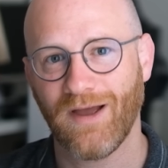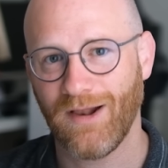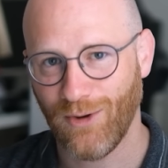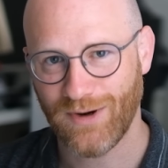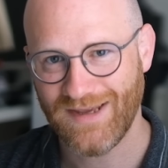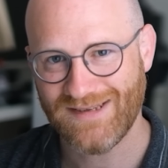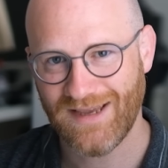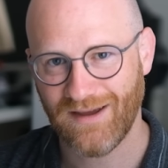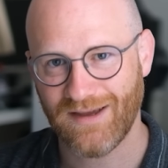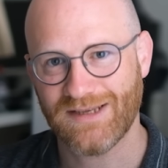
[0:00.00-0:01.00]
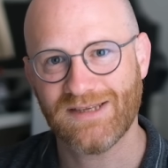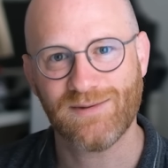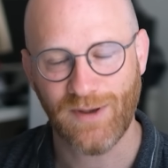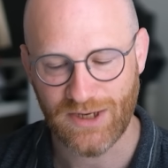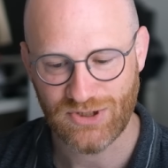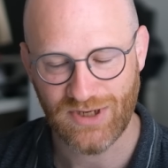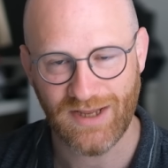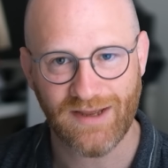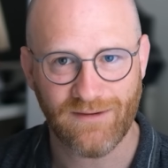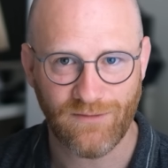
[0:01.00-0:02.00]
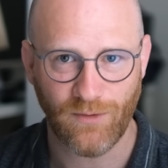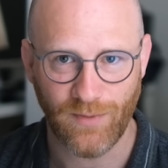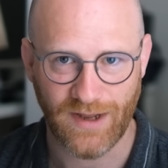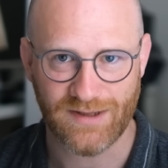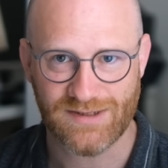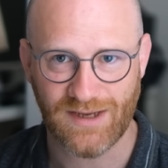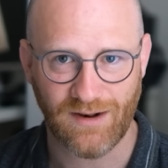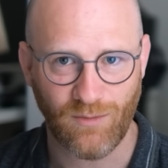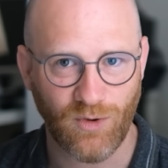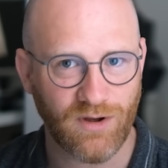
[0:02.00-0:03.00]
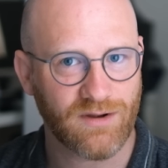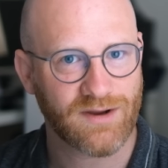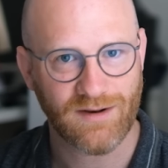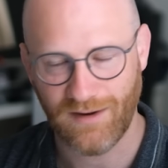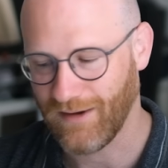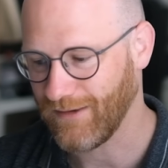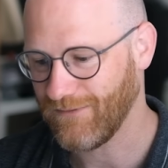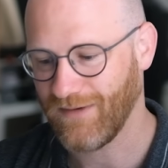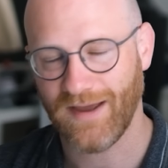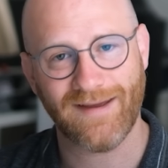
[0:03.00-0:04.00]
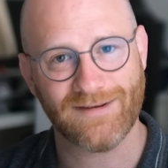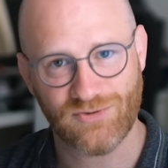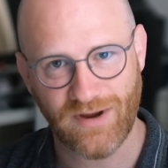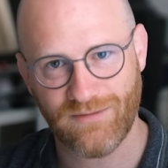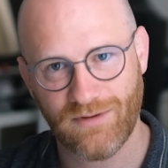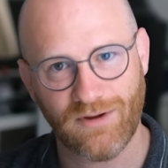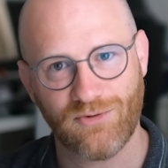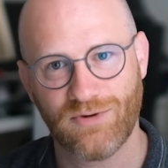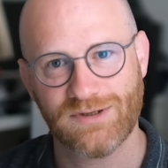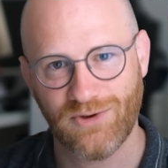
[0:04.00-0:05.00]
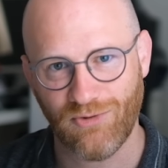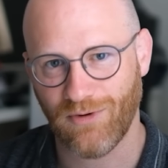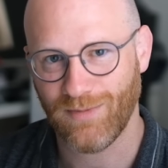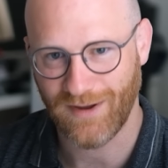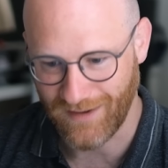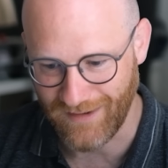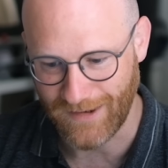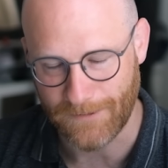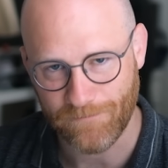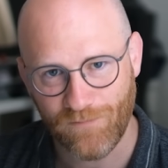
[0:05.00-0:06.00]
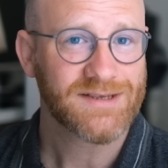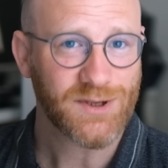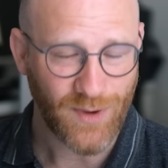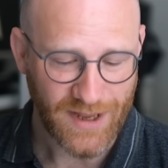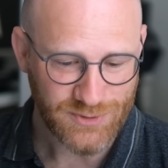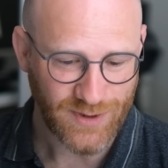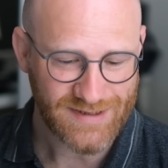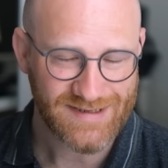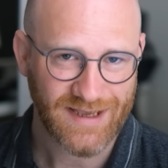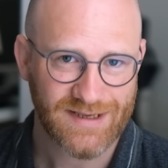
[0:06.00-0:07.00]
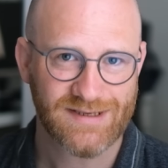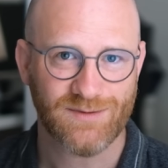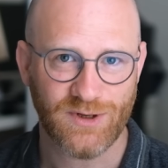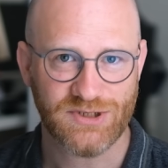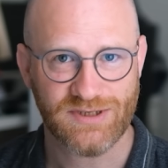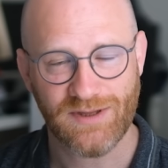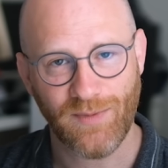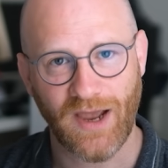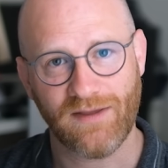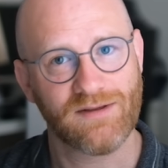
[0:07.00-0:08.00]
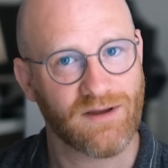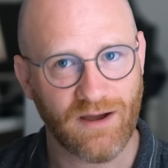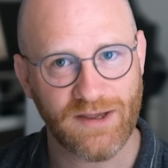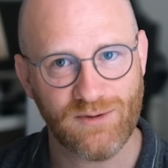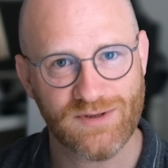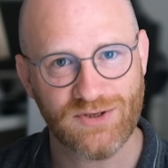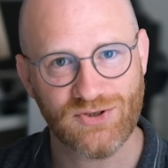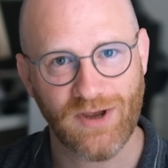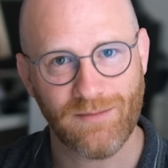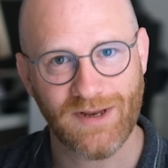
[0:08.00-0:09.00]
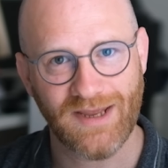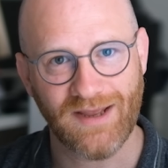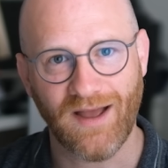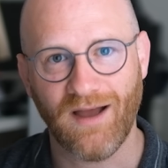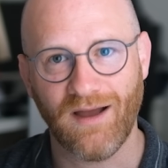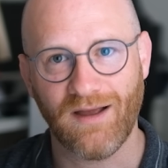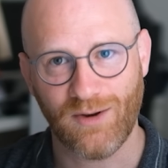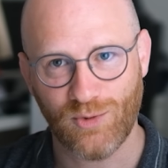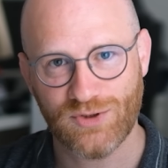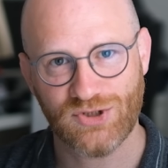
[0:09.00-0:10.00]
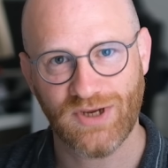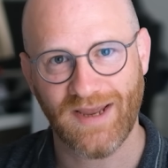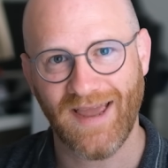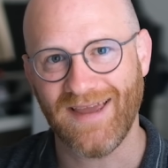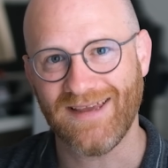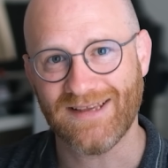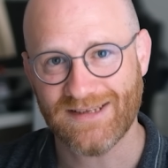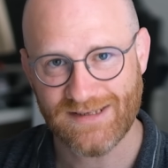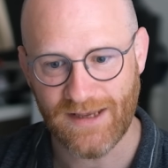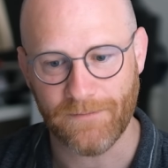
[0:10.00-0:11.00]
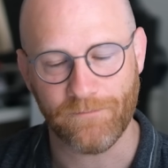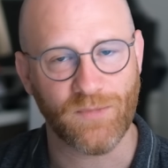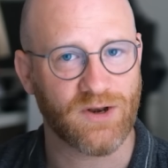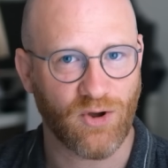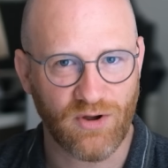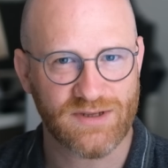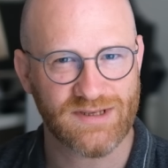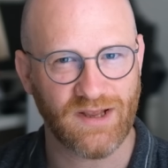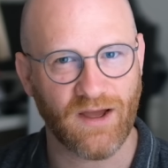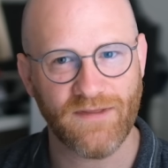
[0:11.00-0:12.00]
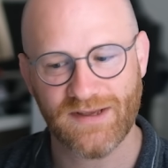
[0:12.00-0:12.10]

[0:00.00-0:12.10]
a lot easier, especially if you're balancing work, life, and travel across Europe like I am. So N26, which is the bank that I use in Germany, are launching a SIM. And honestly, I think